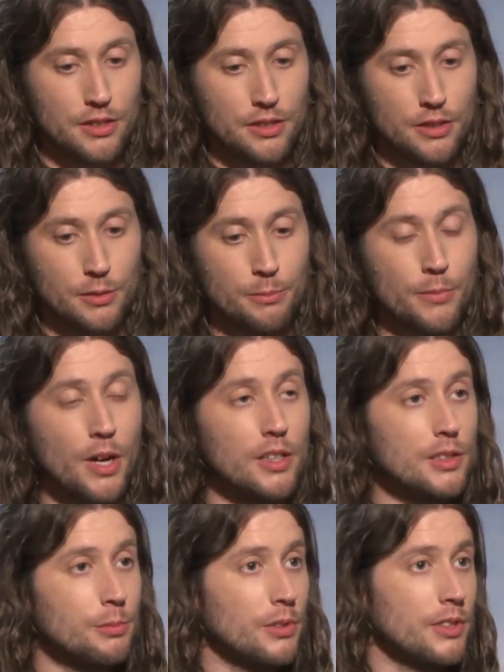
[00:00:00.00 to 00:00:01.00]

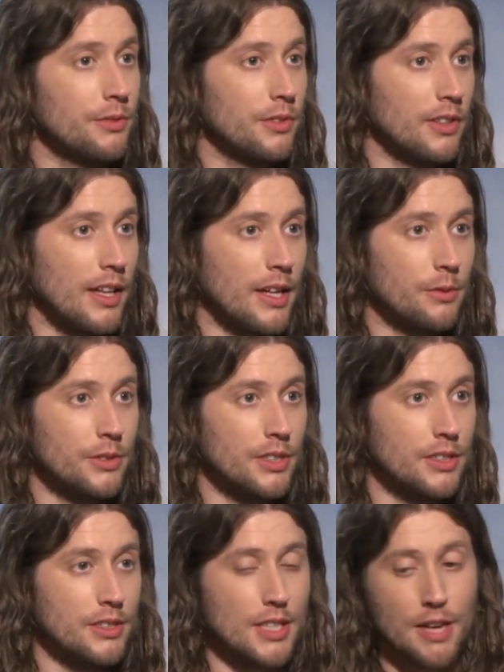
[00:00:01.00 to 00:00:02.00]
multiple different
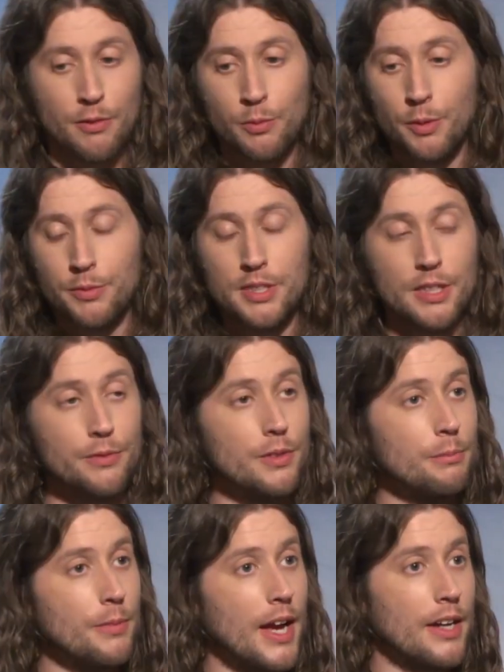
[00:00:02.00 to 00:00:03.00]
languages, everyone with
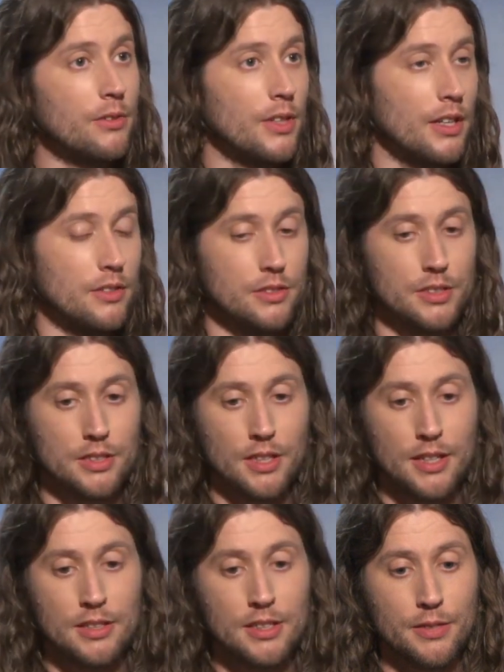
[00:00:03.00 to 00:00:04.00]
different backgrounds
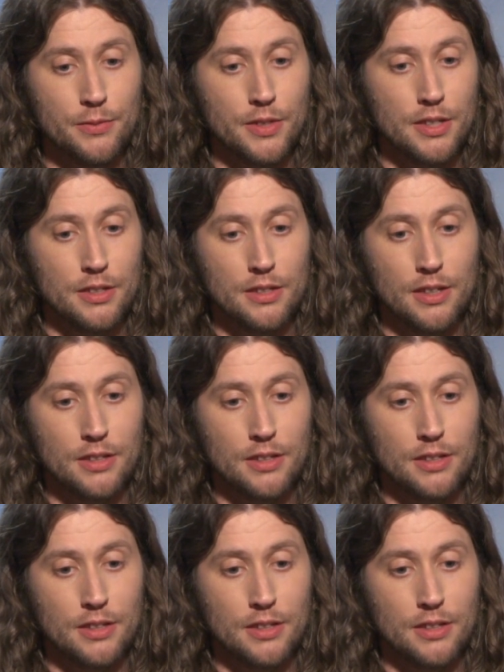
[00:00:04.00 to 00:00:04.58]
and different